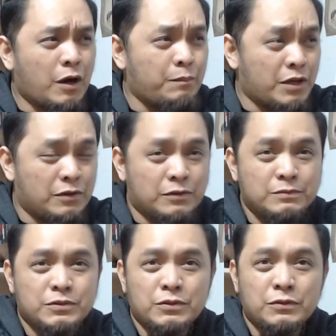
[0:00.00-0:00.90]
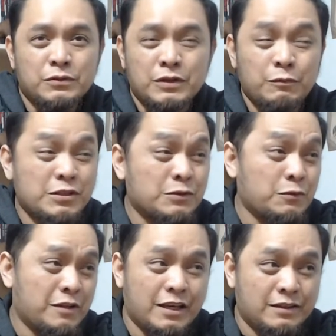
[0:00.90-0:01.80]
puppy ko. So, it was
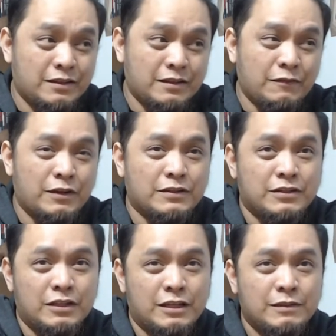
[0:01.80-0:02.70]
too late mm. eventually.